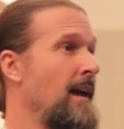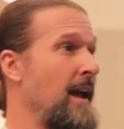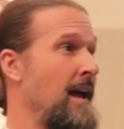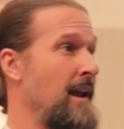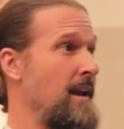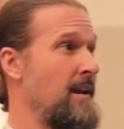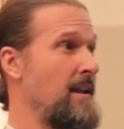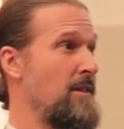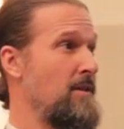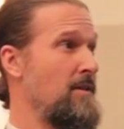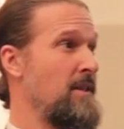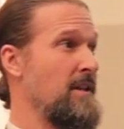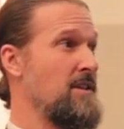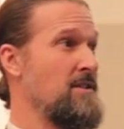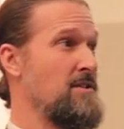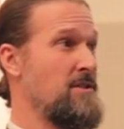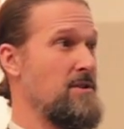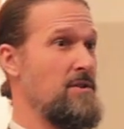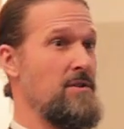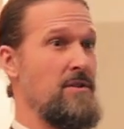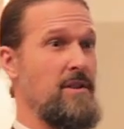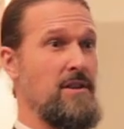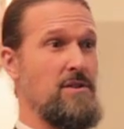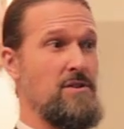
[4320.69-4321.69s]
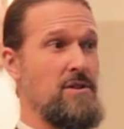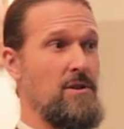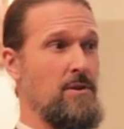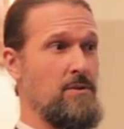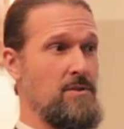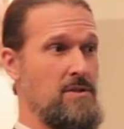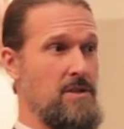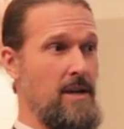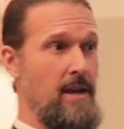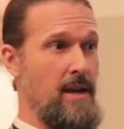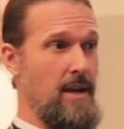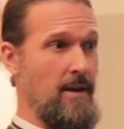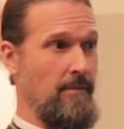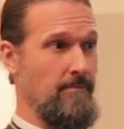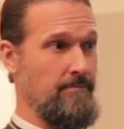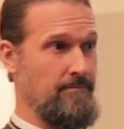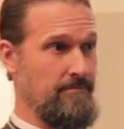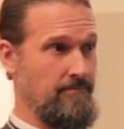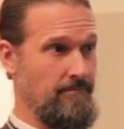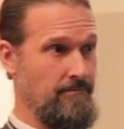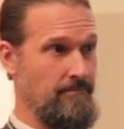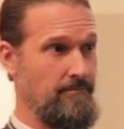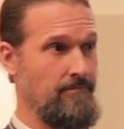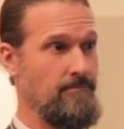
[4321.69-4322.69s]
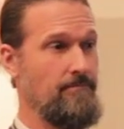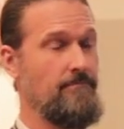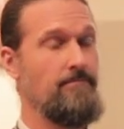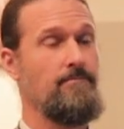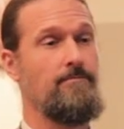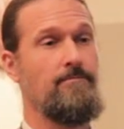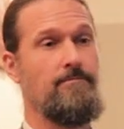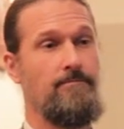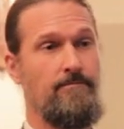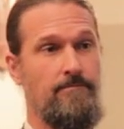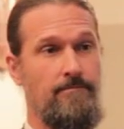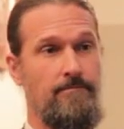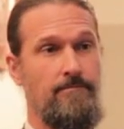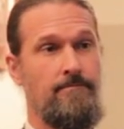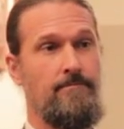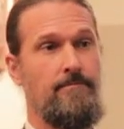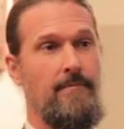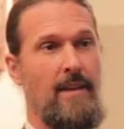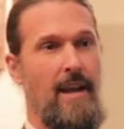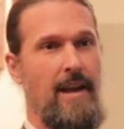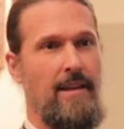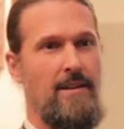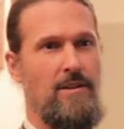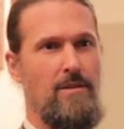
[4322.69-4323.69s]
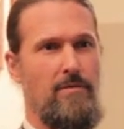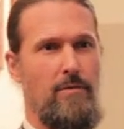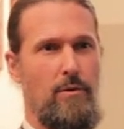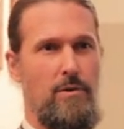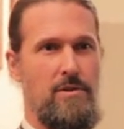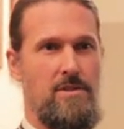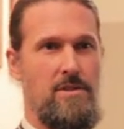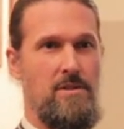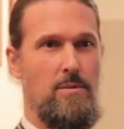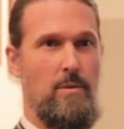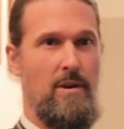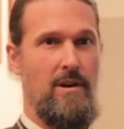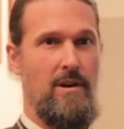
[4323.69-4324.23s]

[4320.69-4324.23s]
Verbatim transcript: And another thing is certain things you don't say. And divorce is